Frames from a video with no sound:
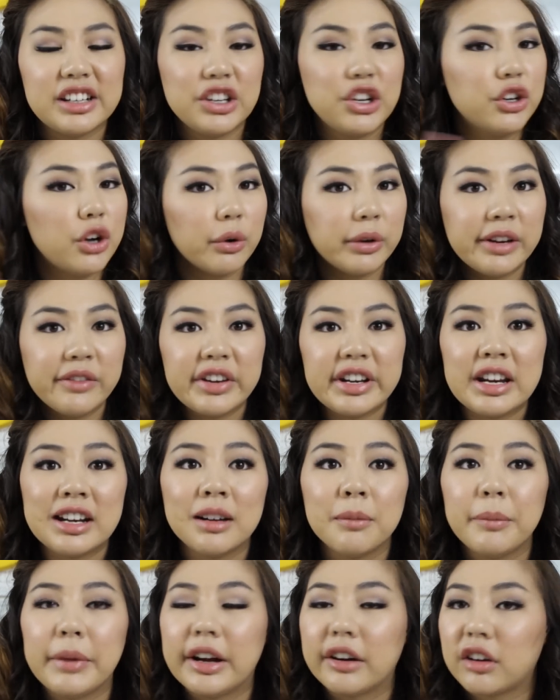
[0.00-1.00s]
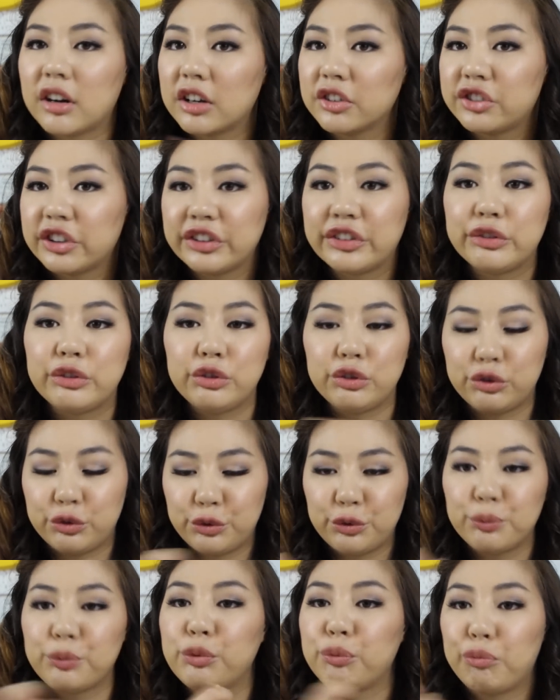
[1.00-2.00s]
You don't even need a mirror, just
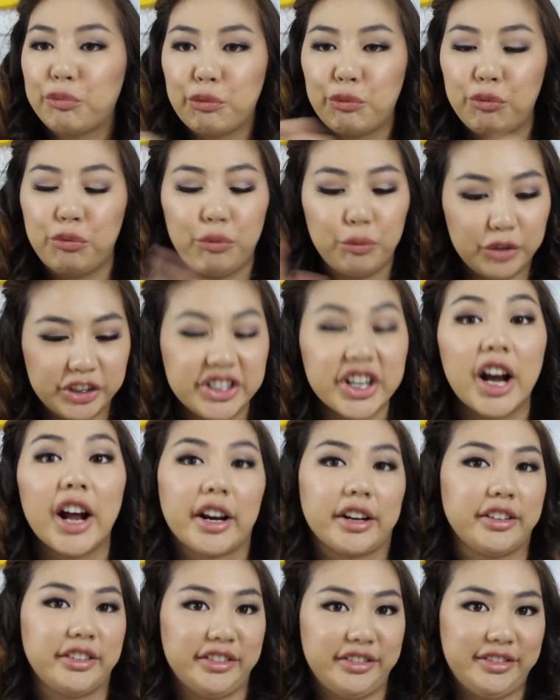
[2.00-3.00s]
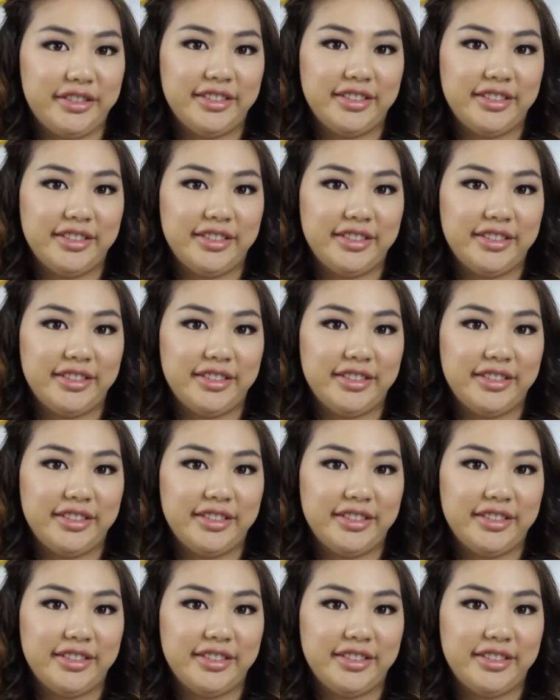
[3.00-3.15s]
done.